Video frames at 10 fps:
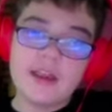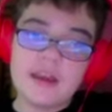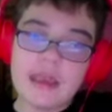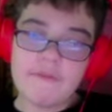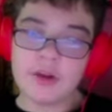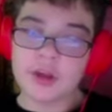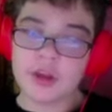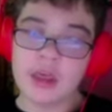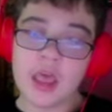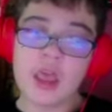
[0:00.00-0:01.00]
never
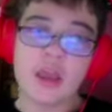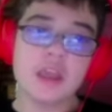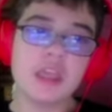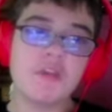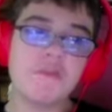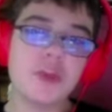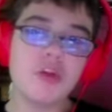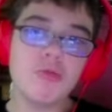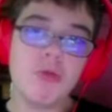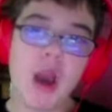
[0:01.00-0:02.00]
gonna give
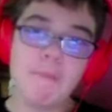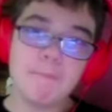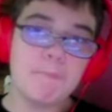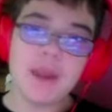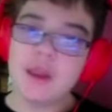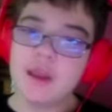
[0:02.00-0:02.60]
you up